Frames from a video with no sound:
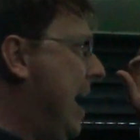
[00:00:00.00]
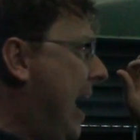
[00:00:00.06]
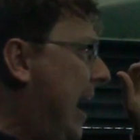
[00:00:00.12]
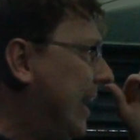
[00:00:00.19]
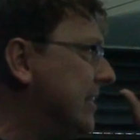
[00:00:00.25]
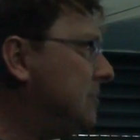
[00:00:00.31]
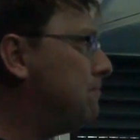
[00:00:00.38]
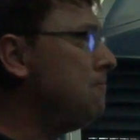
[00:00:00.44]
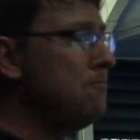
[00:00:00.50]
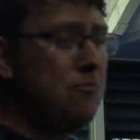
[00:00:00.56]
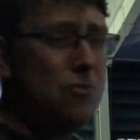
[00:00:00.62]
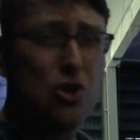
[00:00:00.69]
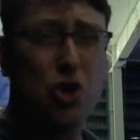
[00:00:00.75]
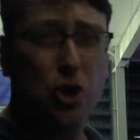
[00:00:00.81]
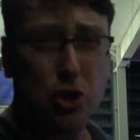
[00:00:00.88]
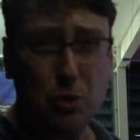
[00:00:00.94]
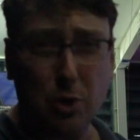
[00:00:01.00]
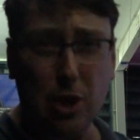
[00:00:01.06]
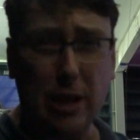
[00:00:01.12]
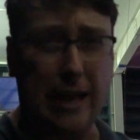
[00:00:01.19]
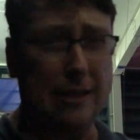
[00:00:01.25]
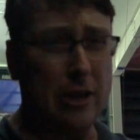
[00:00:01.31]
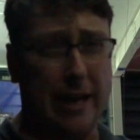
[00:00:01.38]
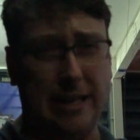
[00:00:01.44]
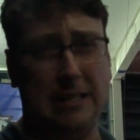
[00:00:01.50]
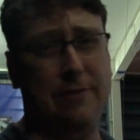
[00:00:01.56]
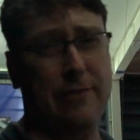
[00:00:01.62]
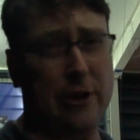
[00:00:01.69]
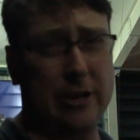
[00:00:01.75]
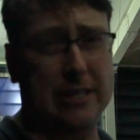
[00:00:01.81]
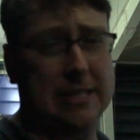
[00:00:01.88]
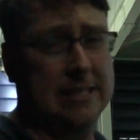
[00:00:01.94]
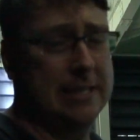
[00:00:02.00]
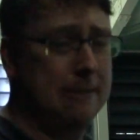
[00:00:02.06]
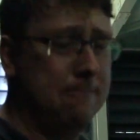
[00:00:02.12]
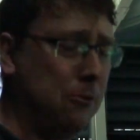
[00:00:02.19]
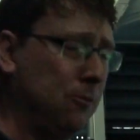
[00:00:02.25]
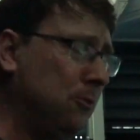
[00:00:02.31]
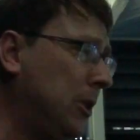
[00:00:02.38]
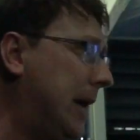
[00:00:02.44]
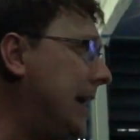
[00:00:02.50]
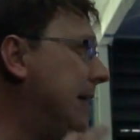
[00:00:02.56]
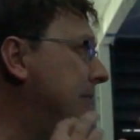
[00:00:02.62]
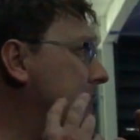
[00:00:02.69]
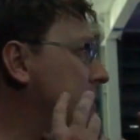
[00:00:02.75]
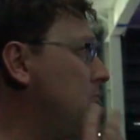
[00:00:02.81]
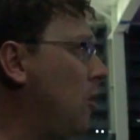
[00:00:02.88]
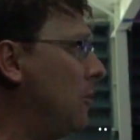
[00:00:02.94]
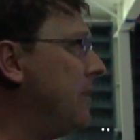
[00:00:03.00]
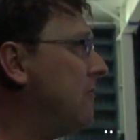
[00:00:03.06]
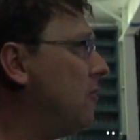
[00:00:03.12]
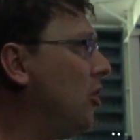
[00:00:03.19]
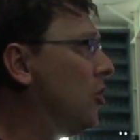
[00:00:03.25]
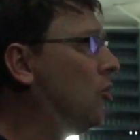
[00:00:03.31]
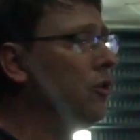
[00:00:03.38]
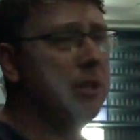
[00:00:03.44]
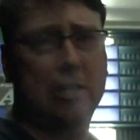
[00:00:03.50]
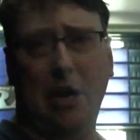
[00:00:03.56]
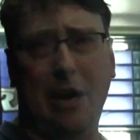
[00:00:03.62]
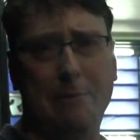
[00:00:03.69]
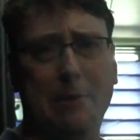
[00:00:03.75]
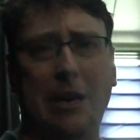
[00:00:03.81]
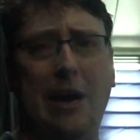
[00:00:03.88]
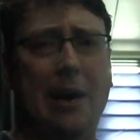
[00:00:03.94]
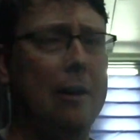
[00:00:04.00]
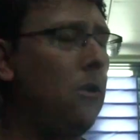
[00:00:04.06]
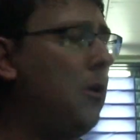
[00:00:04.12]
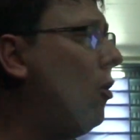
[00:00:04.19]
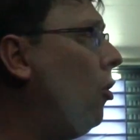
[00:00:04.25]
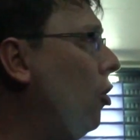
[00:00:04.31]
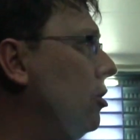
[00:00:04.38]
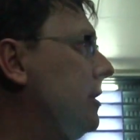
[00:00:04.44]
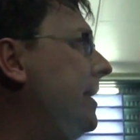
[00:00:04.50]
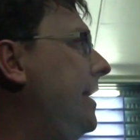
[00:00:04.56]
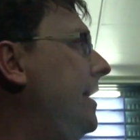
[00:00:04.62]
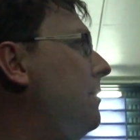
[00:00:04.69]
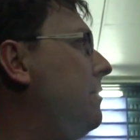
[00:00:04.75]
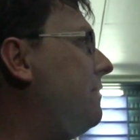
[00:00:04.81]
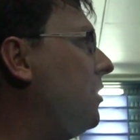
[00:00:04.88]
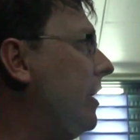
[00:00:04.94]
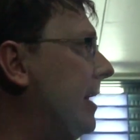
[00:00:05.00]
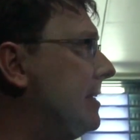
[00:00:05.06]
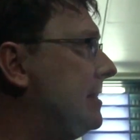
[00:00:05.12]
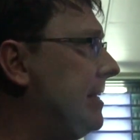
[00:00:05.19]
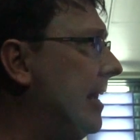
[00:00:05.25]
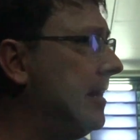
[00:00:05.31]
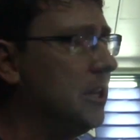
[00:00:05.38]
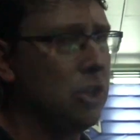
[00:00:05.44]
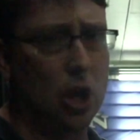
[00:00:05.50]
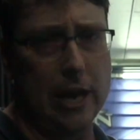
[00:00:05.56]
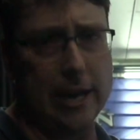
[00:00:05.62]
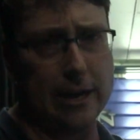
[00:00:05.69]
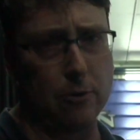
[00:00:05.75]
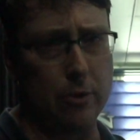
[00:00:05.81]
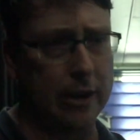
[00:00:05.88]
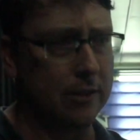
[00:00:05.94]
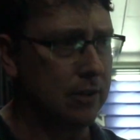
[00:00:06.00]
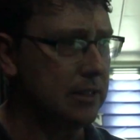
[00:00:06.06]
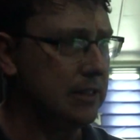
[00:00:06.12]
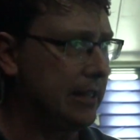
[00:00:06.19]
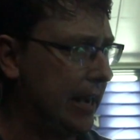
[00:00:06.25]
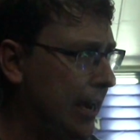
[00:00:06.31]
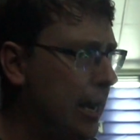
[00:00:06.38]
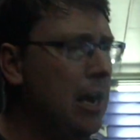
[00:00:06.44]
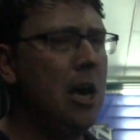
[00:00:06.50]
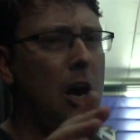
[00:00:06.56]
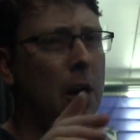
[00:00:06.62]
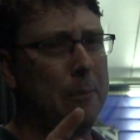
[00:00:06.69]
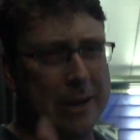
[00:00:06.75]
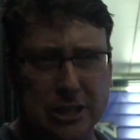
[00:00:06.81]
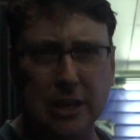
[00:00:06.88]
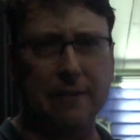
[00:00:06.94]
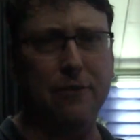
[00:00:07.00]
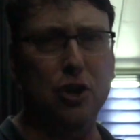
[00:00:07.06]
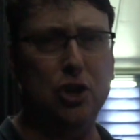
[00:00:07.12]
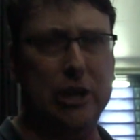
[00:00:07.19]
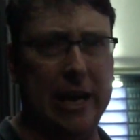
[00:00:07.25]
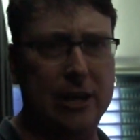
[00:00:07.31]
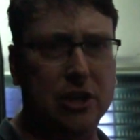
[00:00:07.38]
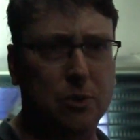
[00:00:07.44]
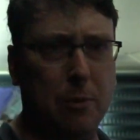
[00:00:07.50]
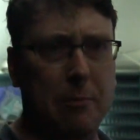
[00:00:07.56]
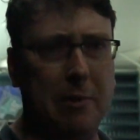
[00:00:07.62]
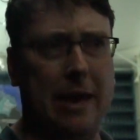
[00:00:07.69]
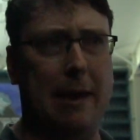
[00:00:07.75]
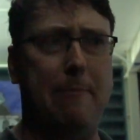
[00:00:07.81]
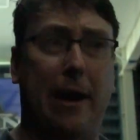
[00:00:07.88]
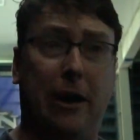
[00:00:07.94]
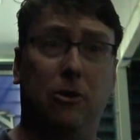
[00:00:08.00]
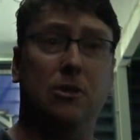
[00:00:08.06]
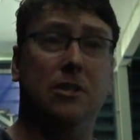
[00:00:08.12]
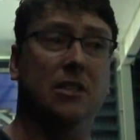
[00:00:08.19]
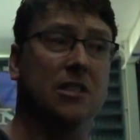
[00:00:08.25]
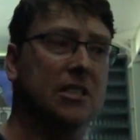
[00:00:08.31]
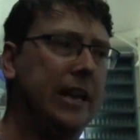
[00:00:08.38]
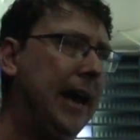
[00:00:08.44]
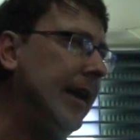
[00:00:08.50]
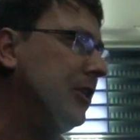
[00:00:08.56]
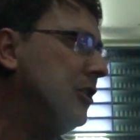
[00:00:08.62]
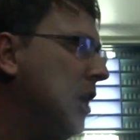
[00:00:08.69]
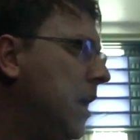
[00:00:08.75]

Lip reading: as usual, our lighting's very similar than what we've got all the time in our hall here. We've got our standard lighting rig that's there. I'll mention a few changes when we get back onto the stage.